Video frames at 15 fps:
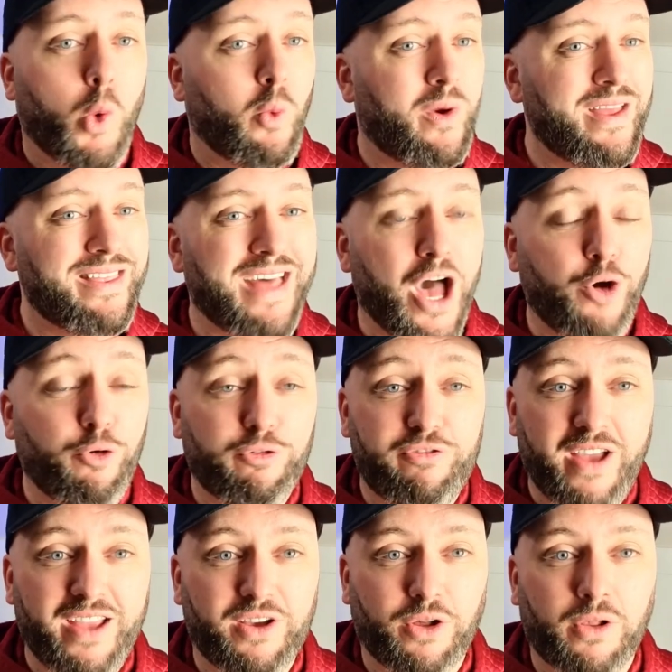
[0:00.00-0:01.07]
without
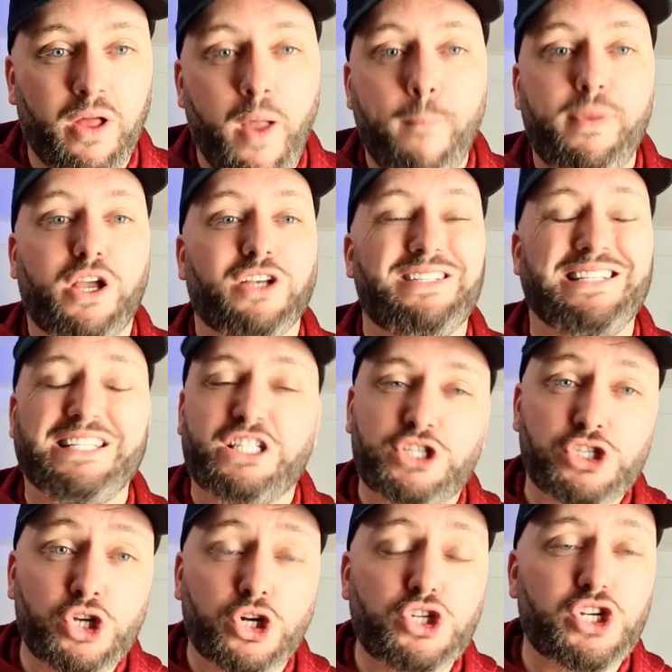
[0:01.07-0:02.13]
fail because it's
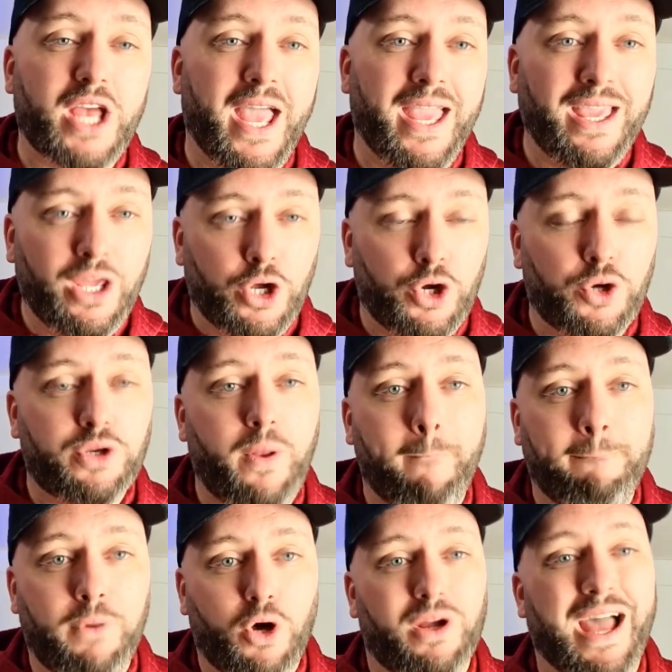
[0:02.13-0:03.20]
such a good
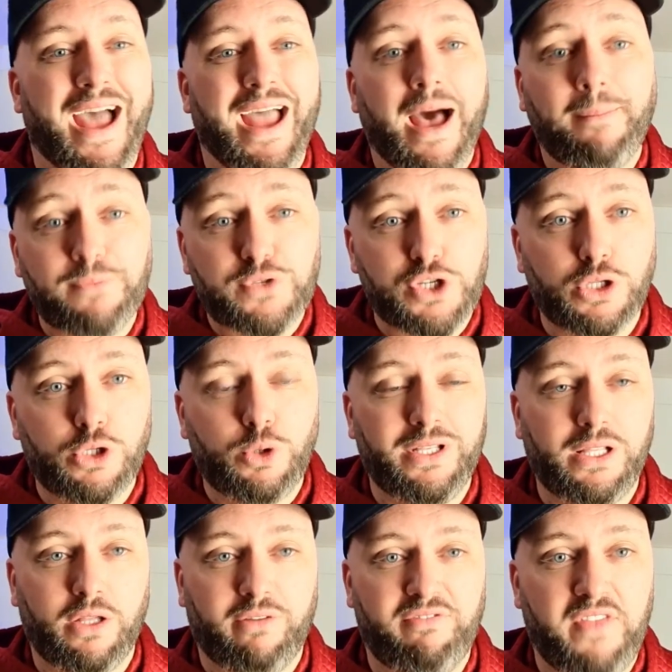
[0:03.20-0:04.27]
book. I
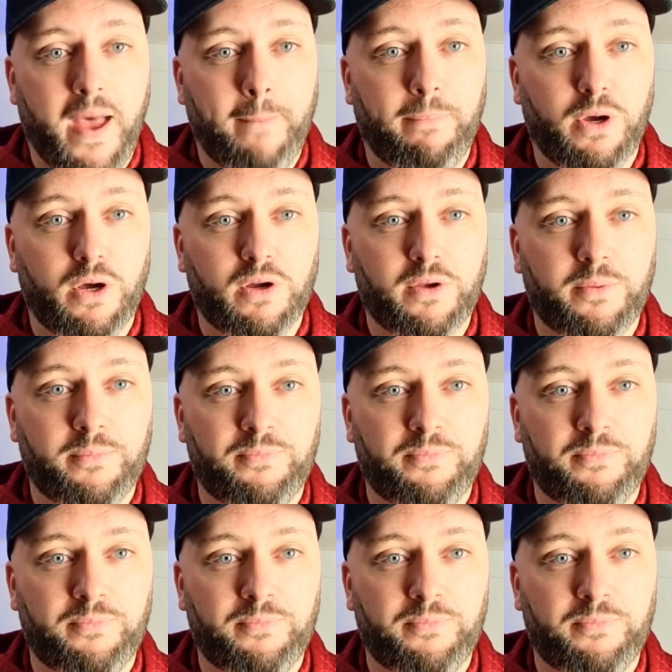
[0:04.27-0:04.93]
absolutely love that book.